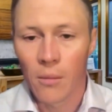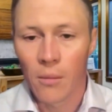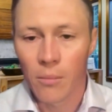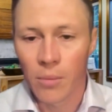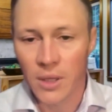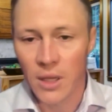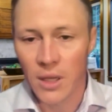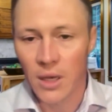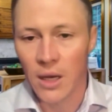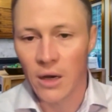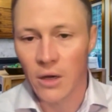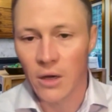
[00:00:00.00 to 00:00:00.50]

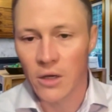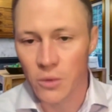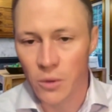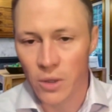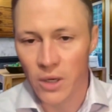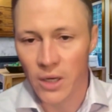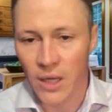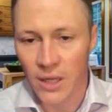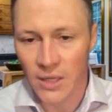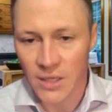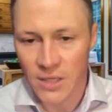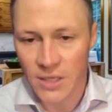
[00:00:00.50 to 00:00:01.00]
But then here's
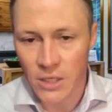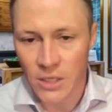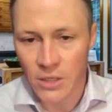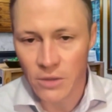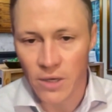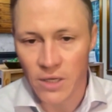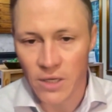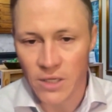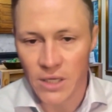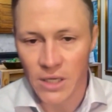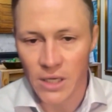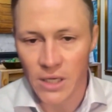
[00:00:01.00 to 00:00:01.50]
where it gets
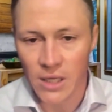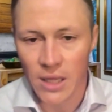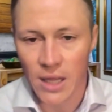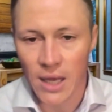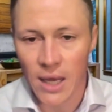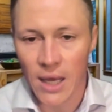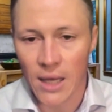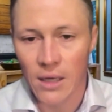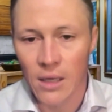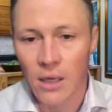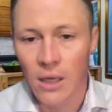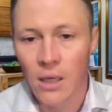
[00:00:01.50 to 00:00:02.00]
interesting in
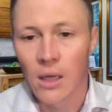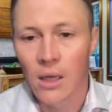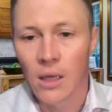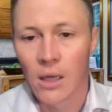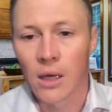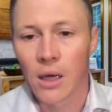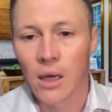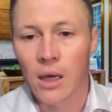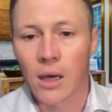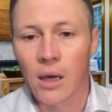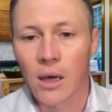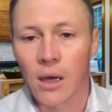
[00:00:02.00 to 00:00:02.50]
that
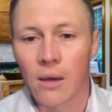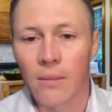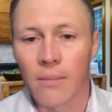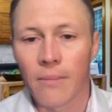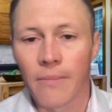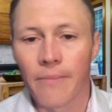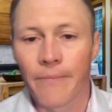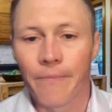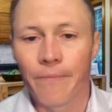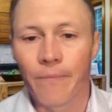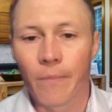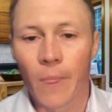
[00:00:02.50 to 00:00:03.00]

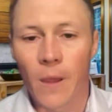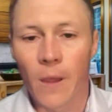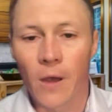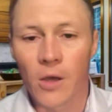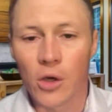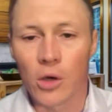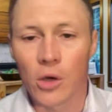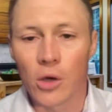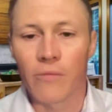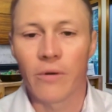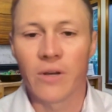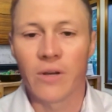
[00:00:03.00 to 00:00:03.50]
um,
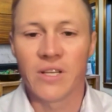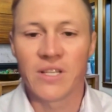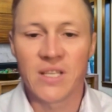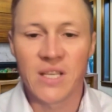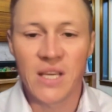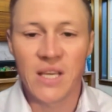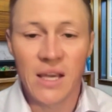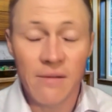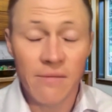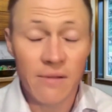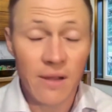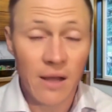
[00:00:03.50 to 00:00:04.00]
you have
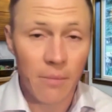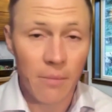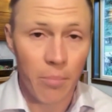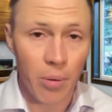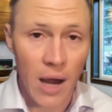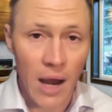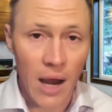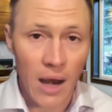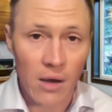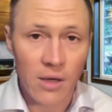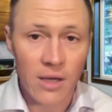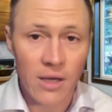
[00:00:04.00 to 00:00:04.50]
received a
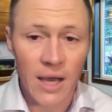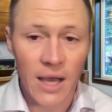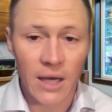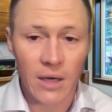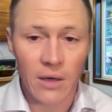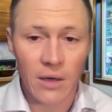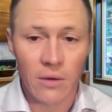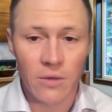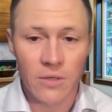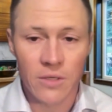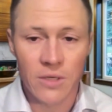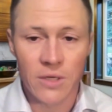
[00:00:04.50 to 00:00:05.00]
prior
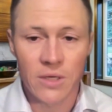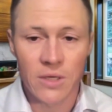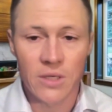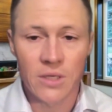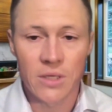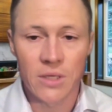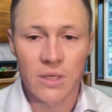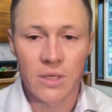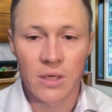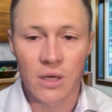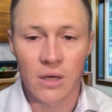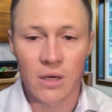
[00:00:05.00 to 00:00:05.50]

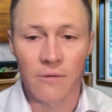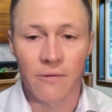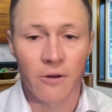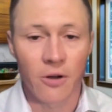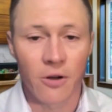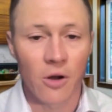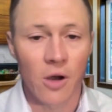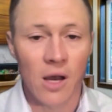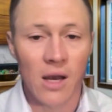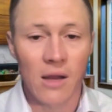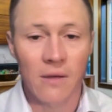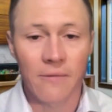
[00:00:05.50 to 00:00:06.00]
diagnosis of
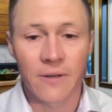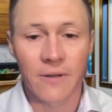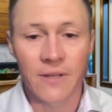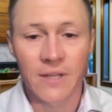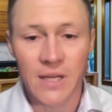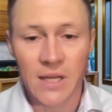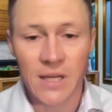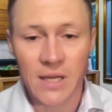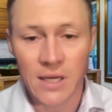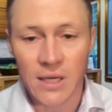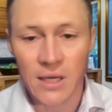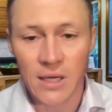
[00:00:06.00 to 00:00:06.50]
chronic
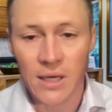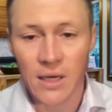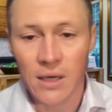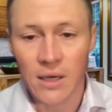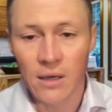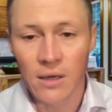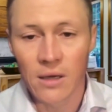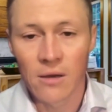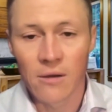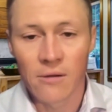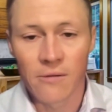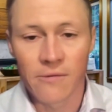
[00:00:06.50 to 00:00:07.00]
fatigue,
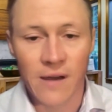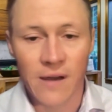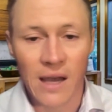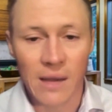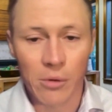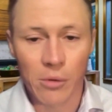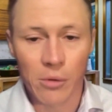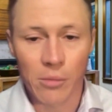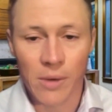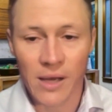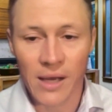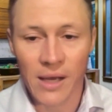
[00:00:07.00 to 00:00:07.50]

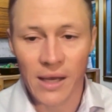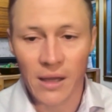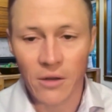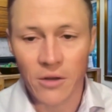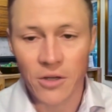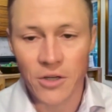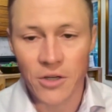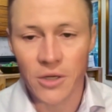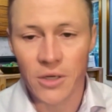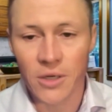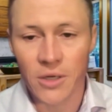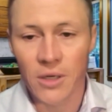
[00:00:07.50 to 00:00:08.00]

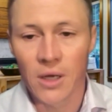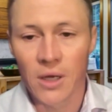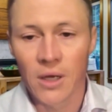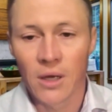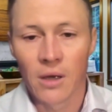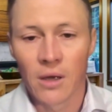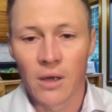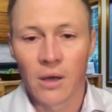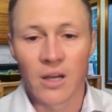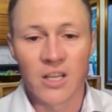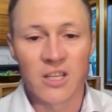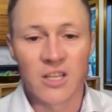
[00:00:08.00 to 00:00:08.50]
fibromyalgia,
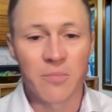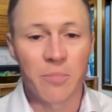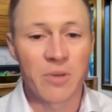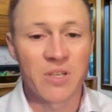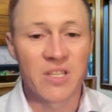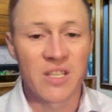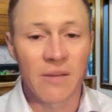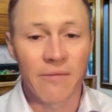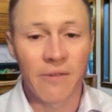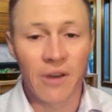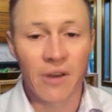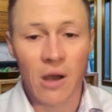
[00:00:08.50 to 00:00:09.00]
a
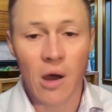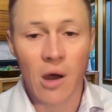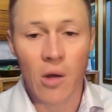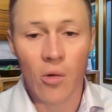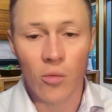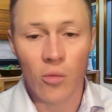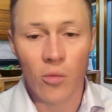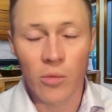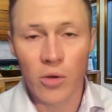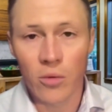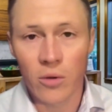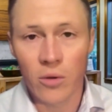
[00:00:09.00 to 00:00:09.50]
specific
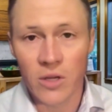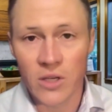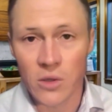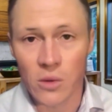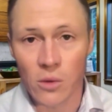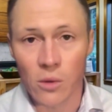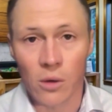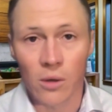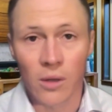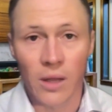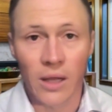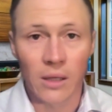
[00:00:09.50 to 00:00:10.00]
autoimmune
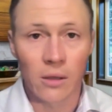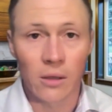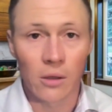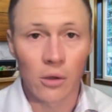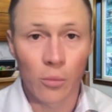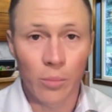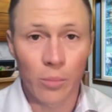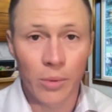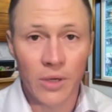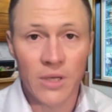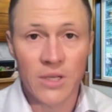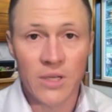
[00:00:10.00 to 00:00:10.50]
disorder like
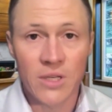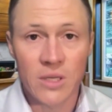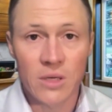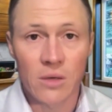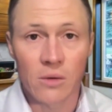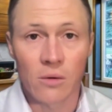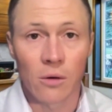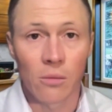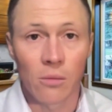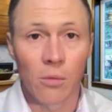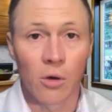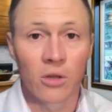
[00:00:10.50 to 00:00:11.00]
lupus
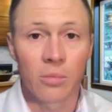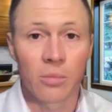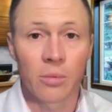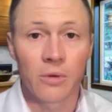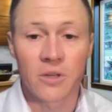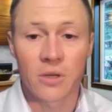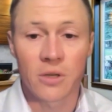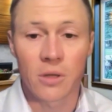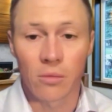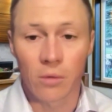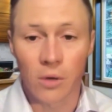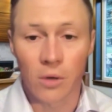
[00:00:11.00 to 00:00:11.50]
or multiple
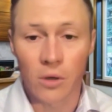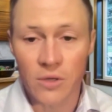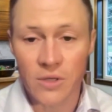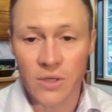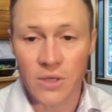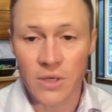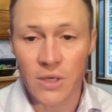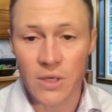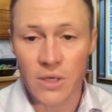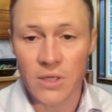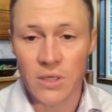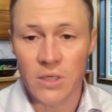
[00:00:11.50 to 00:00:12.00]

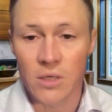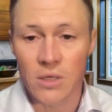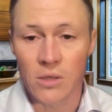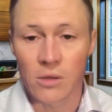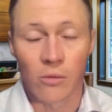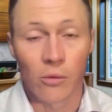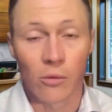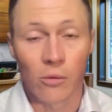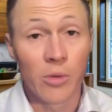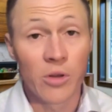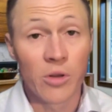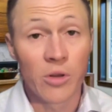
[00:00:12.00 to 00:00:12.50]
sclerosis
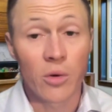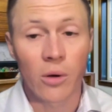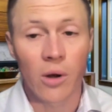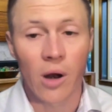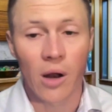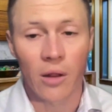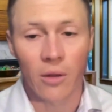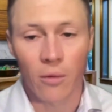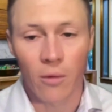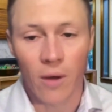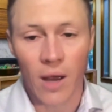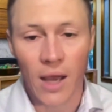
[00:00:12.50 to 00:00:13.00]
or rheumatoid
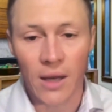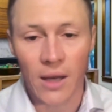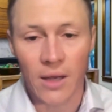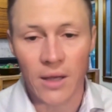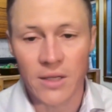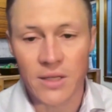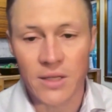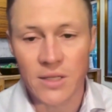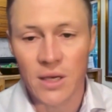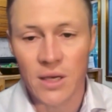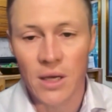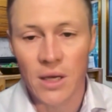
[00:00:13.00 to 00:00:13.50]

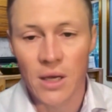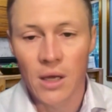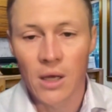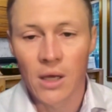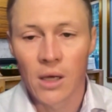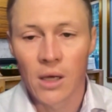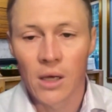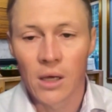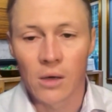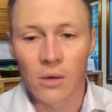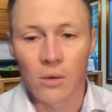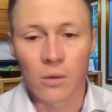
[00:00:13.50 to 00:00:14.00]
arthritis,
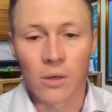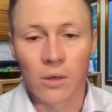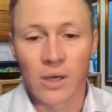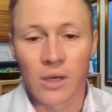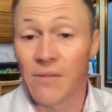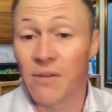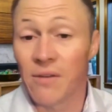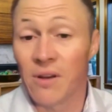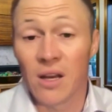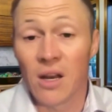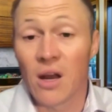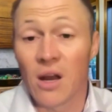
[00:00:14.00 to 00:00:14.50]
or
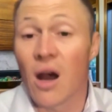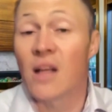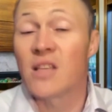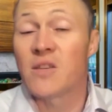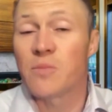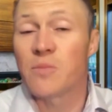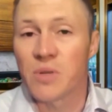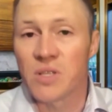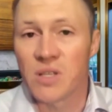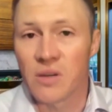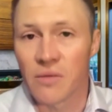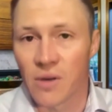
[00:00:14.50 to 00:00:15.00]
even a
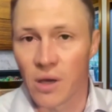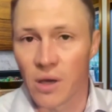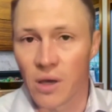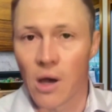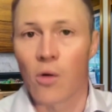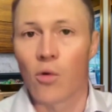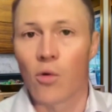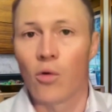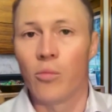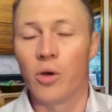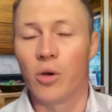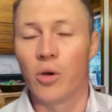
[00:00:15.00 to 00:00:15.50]
non-specific
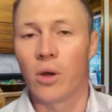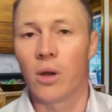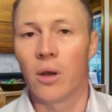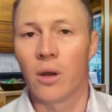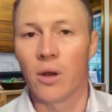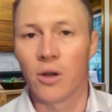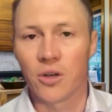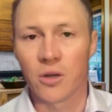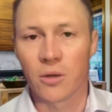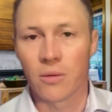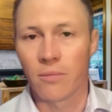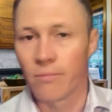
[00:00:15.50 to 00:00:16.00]
autoimmune
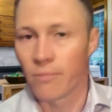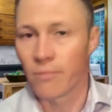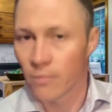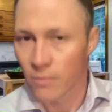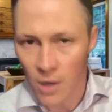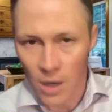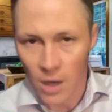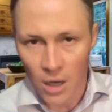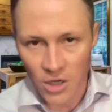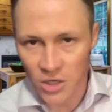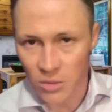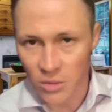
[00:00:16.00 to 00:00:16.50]
condition,
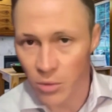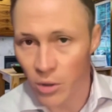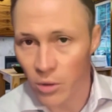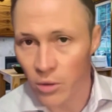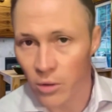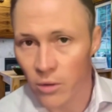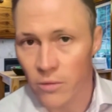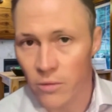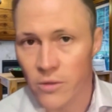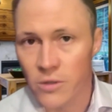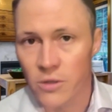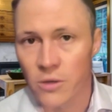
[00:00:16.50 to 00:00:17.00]

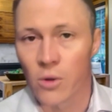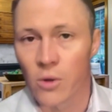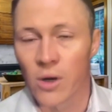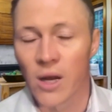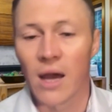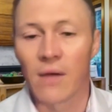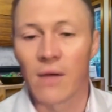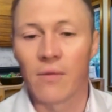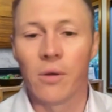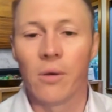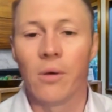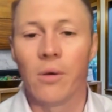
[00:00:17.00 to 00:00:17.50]
Hashimoto's or what
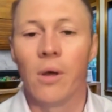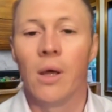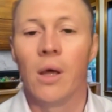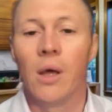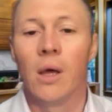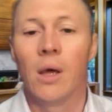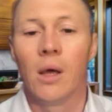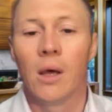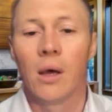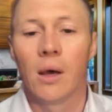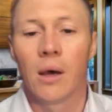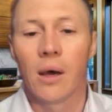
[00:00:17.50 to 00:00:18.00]
have you.
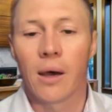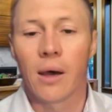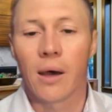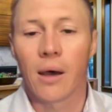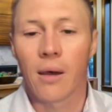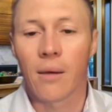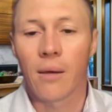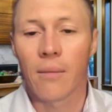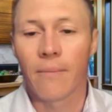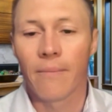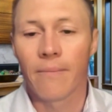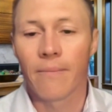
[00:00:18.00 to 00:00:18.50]

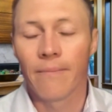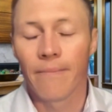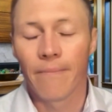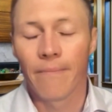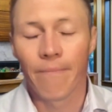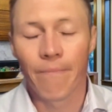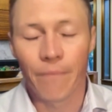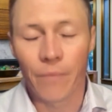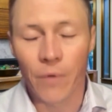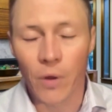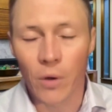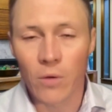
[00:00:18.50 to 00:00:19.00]
Um,
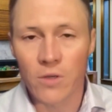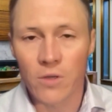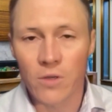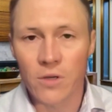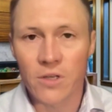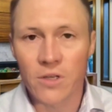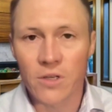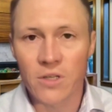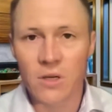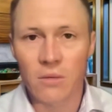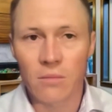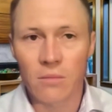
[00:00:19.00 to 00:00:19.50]
those
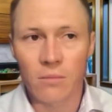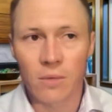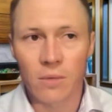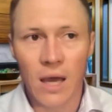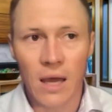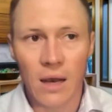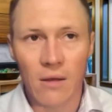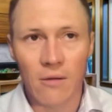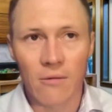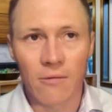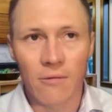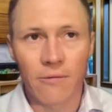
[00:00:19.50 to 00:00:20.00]
are some
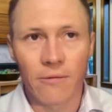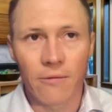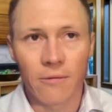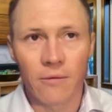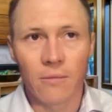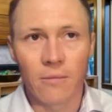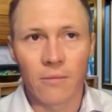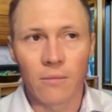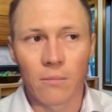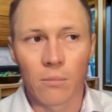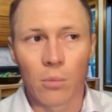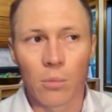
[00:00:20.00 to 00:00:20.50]
kind of
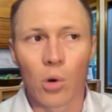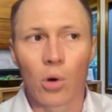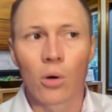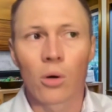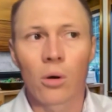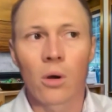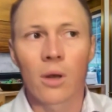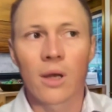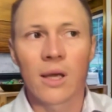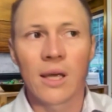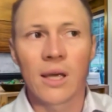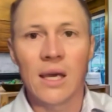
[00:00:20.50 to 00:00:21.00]

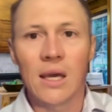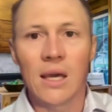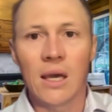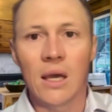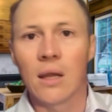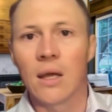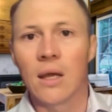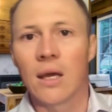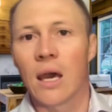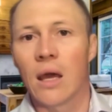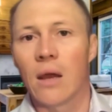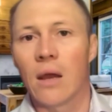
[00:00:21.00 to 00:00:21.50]
more key
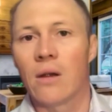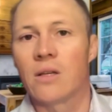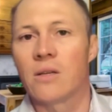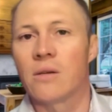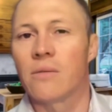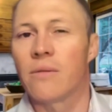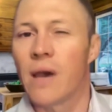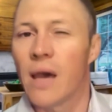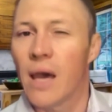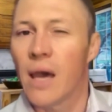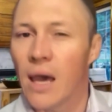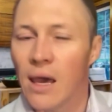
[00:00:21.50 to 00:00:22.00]
indicators
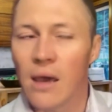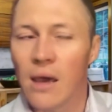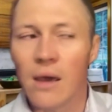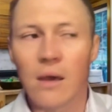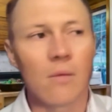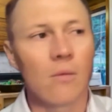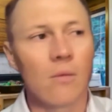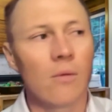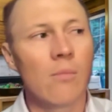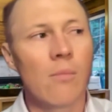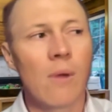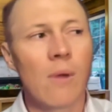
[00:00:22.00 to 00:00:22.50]
of,
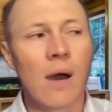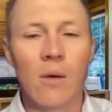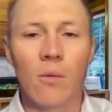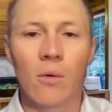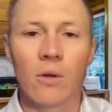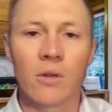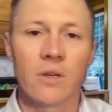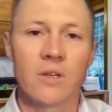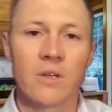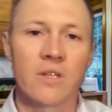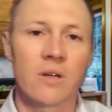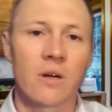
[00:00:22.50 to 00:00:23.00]
hey, we might
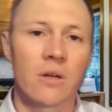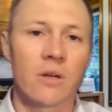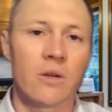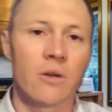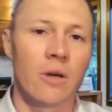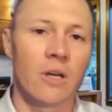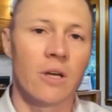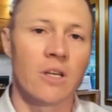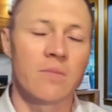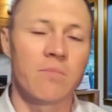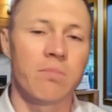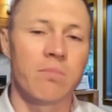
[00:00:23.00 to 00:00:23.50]
want to start
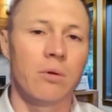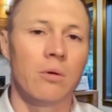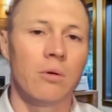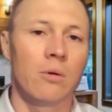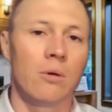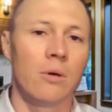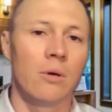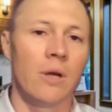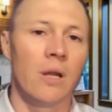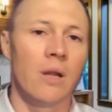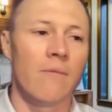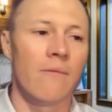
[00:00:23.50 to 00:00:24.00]
to
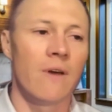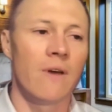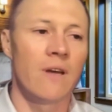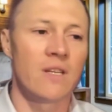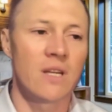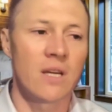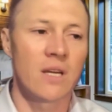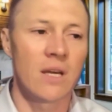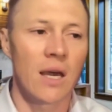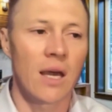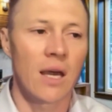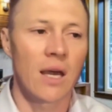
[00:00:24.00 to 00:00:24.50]
explore and
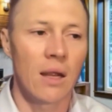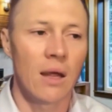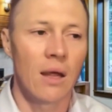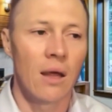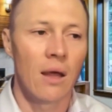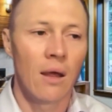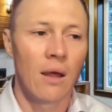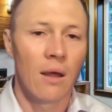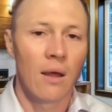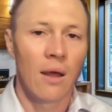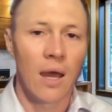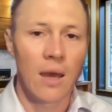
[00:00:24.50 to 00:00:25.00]
investigate
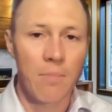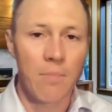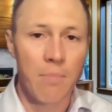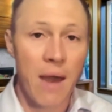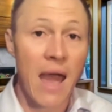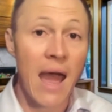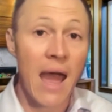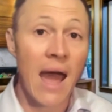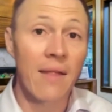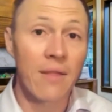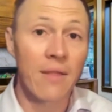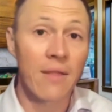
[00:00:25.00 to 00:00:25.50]
a
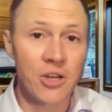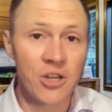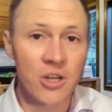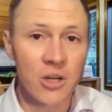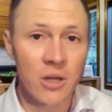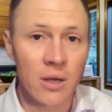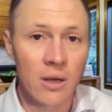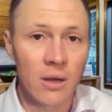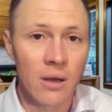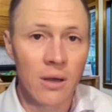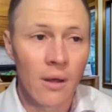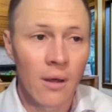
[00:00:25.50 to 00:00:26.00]

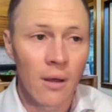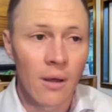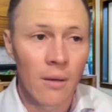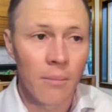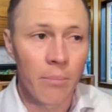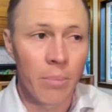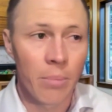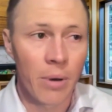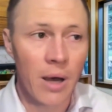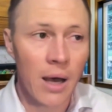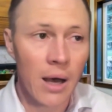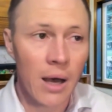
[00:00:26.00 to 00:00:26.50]
pathogen
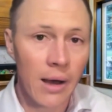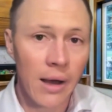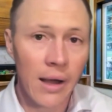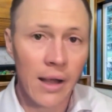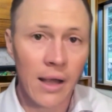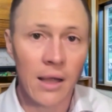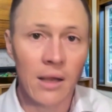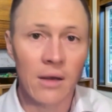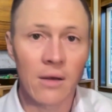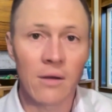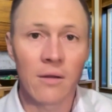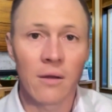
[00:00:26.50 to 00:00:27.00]

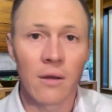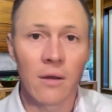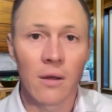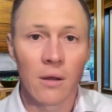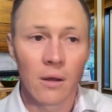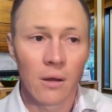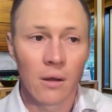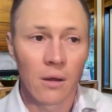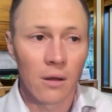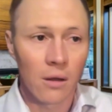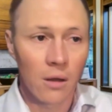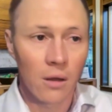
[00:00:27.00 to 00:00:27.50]
behind
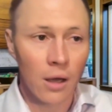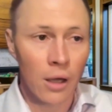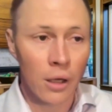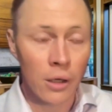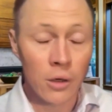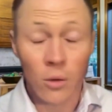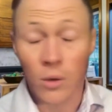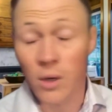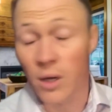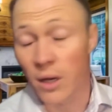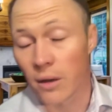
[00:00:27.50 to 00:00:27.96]
your